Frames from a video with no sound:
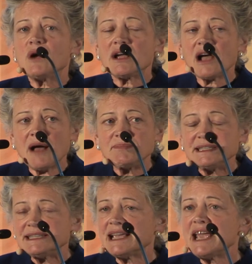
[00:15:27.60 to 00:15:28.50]

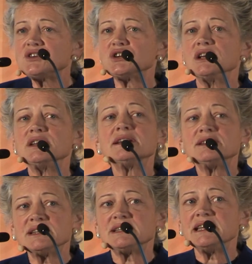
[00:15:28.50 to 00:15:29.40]
compensation
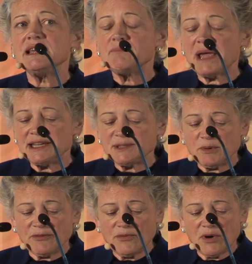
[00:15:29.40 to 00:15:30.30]
to team-based
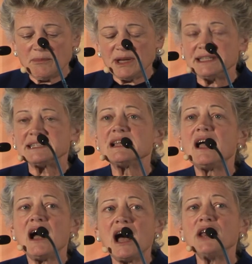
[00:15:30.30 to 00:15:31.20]
performance
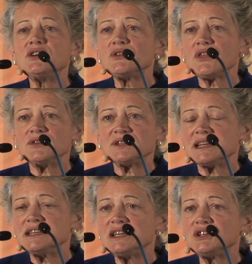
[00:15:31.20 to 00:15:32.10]
under those
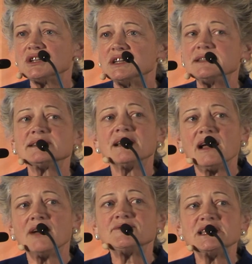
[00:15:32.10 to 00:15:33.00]
conditions
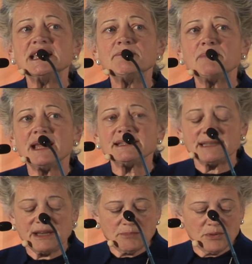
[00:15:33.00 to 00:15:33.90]
of
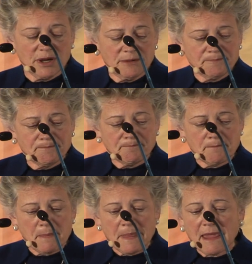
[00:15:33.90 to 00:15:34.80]
team-based input.
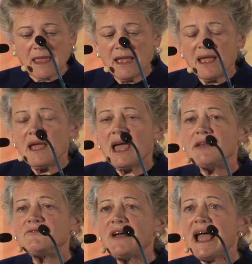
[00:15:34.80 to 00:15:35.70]

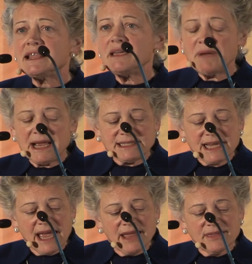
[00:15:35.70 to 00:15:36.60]
And finally, my
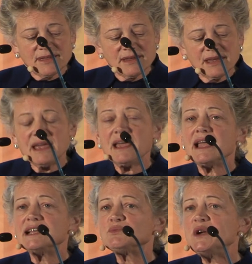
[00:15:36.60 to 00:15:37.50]
10th
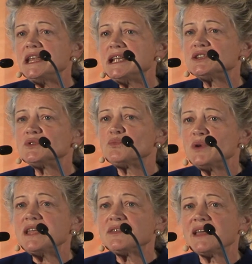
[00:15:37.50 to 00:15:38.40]
is we need to
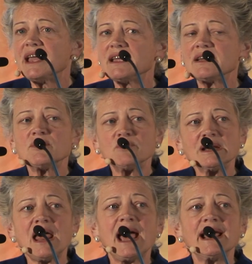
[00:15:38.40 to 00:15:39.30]
rethink
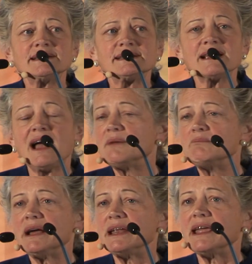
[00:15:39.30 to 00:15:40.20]
reliance on
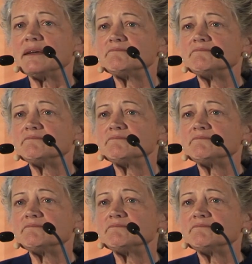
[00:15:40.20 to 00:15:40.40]
money.